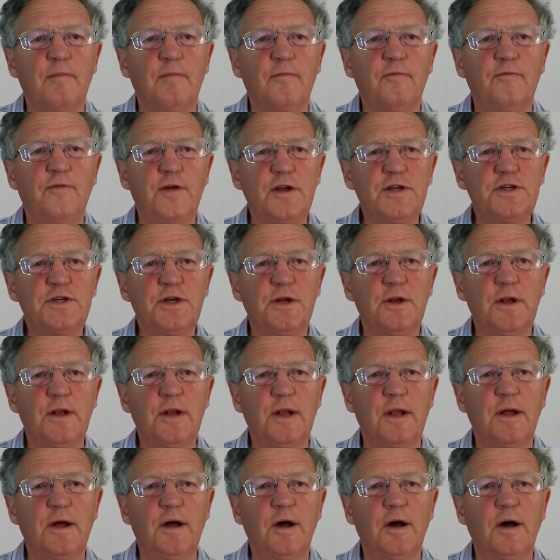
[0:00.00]

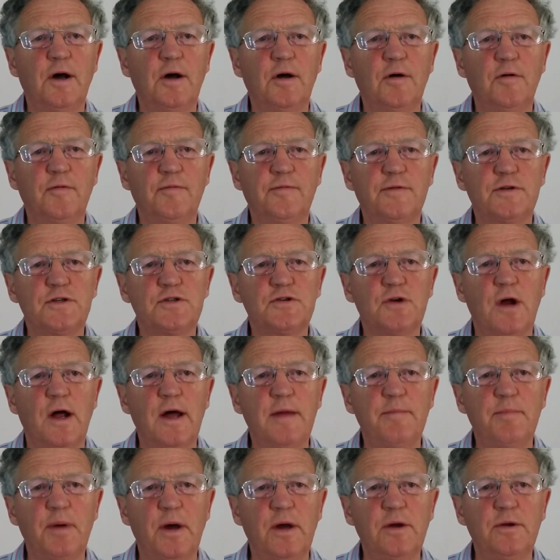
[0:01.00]
vision of dry
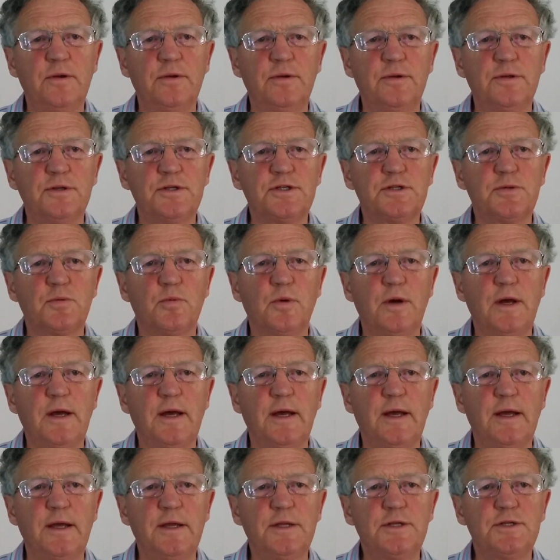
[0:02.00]
bones,
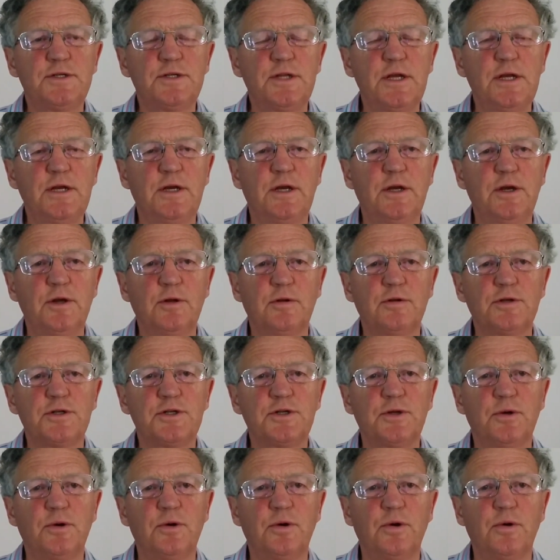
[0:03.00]
where Ezekiel
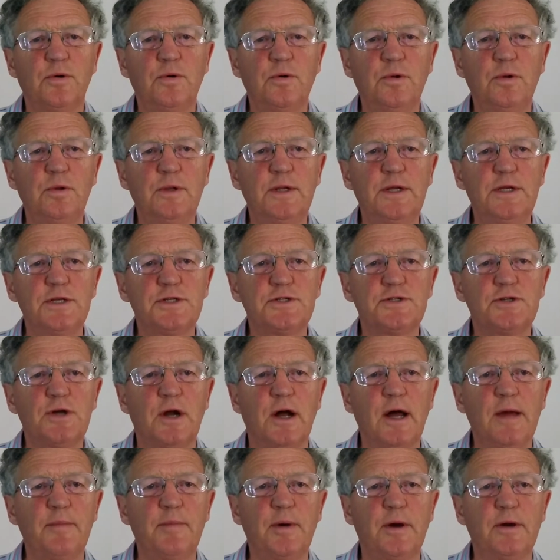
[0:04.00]
saw all these
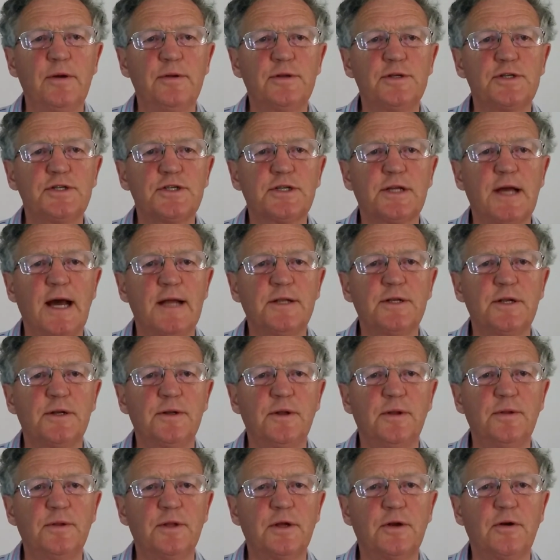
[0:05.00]
dry bones scattered
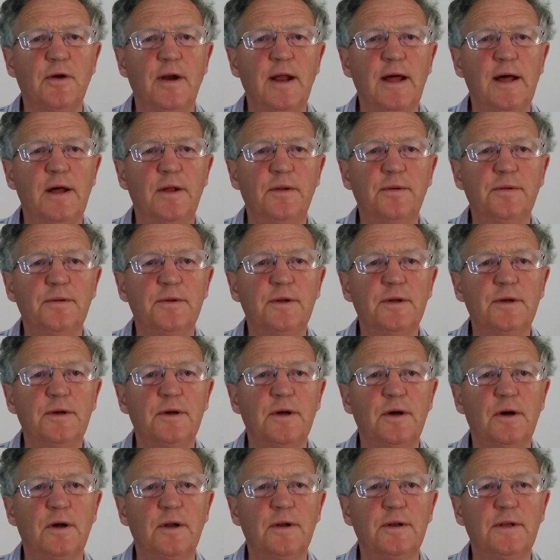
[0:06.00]
on the ground, and
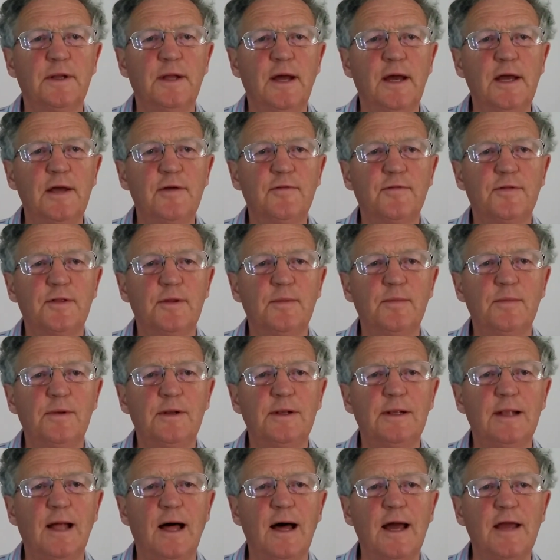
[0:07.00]
God gave
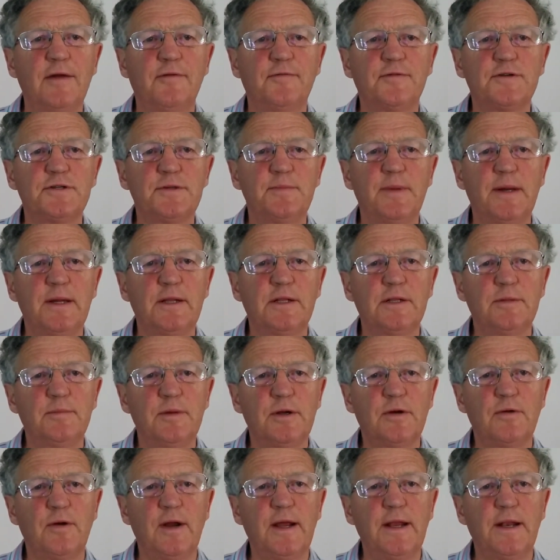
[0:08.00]
them life to make them a
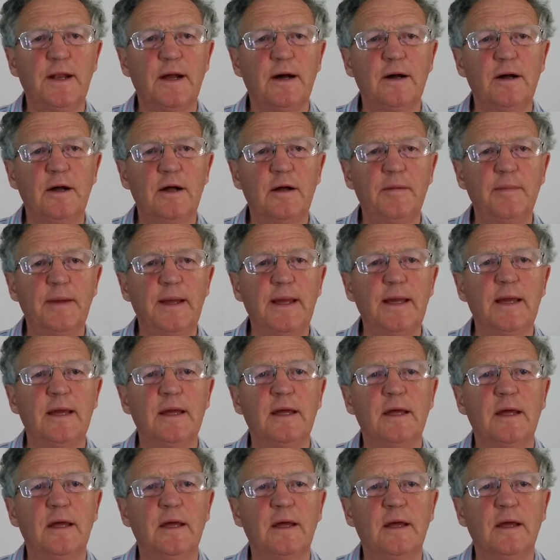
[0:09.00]
great army
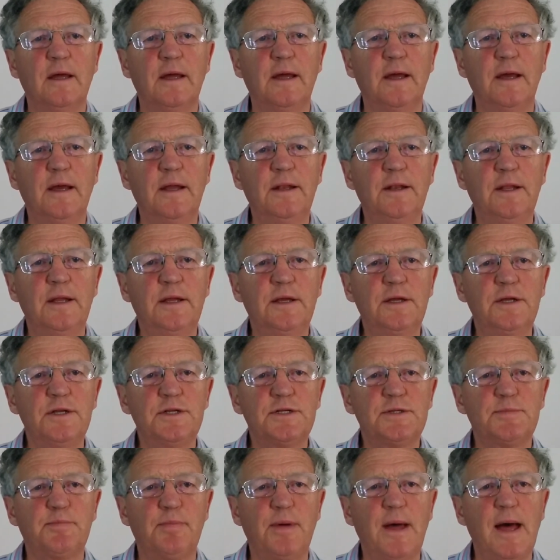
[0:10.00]
in
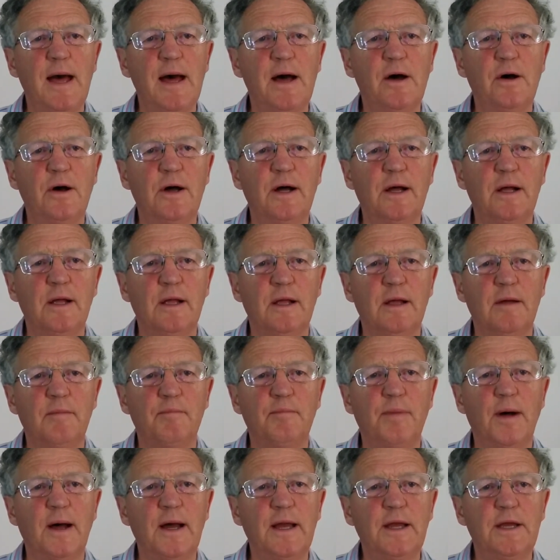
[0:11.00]
his power
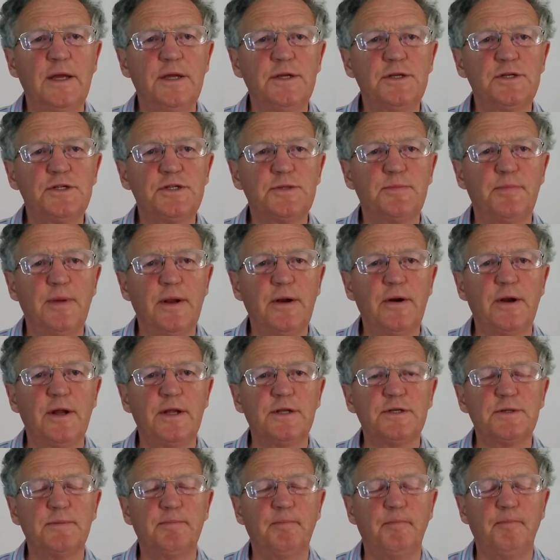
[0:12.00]
by his spirit.